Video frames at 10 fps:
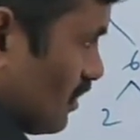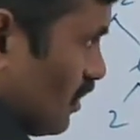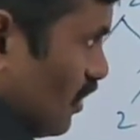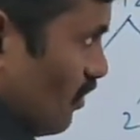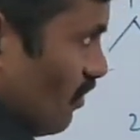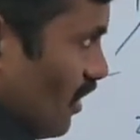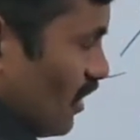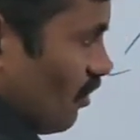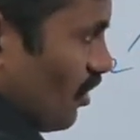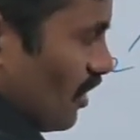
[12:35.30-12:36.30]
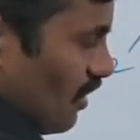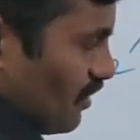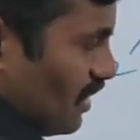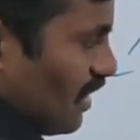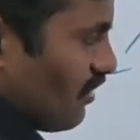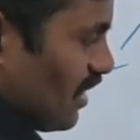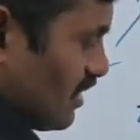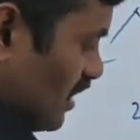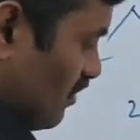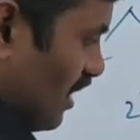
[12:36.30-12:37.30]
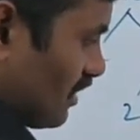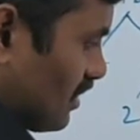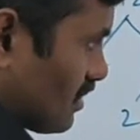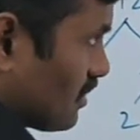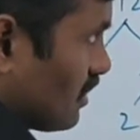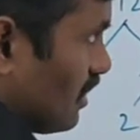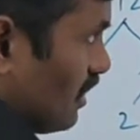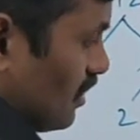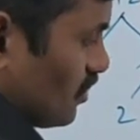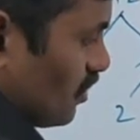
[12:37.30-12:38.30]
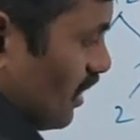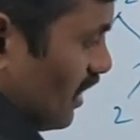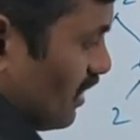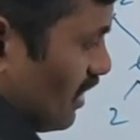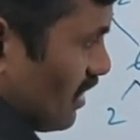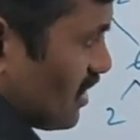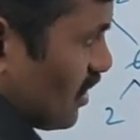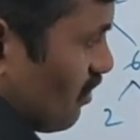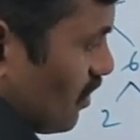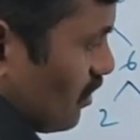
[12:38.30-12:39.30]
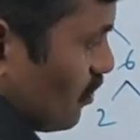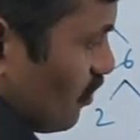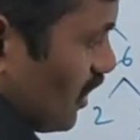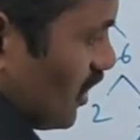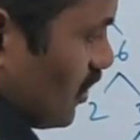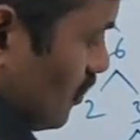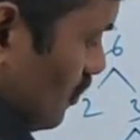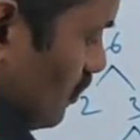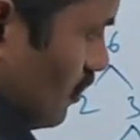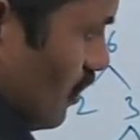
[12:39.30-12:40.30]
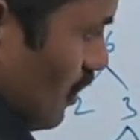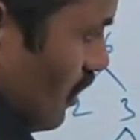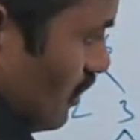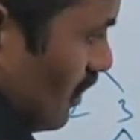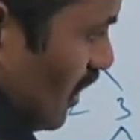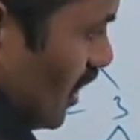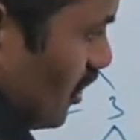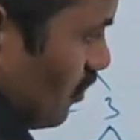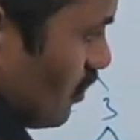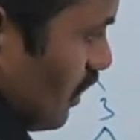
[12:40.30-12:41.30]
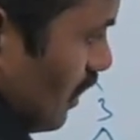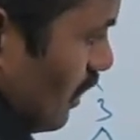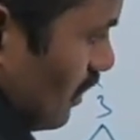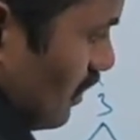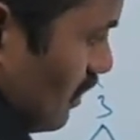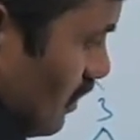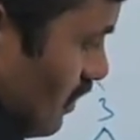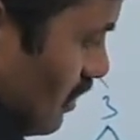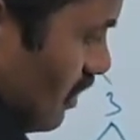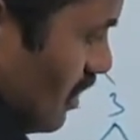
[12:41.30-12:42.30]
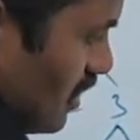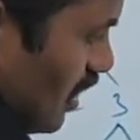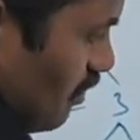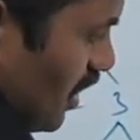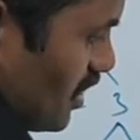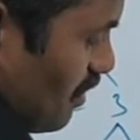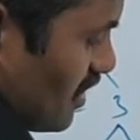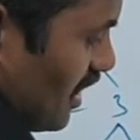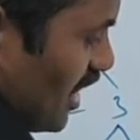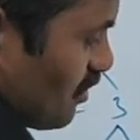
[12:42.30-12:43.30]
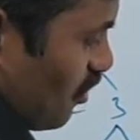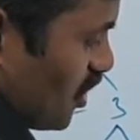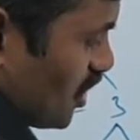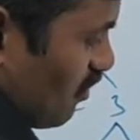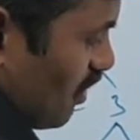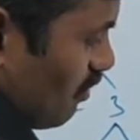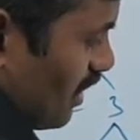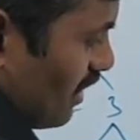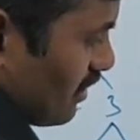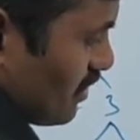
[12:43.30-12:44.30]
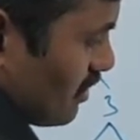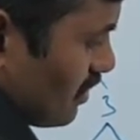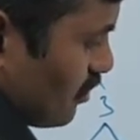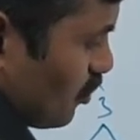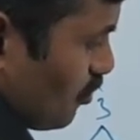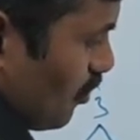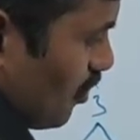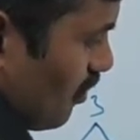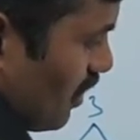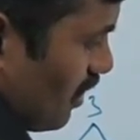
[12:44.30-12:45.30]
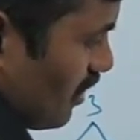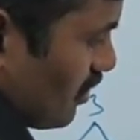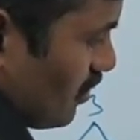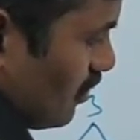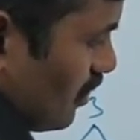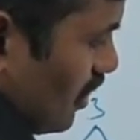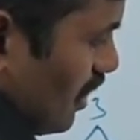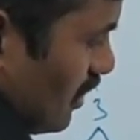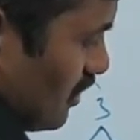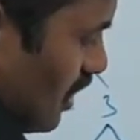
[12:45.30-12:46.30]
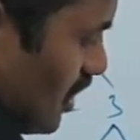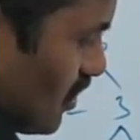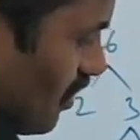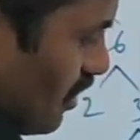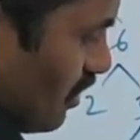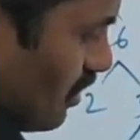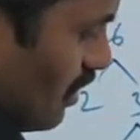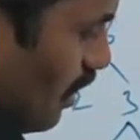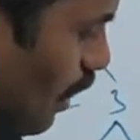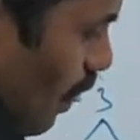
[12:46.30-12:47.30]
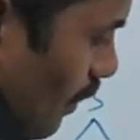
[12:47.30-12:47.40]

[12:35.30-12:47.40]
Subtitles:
Yes, find the product of the left hand side factors. So 18 is equal to 2 into 3 into 3. This can be expressed in exponential form like this: 2 power 1 into 3 square.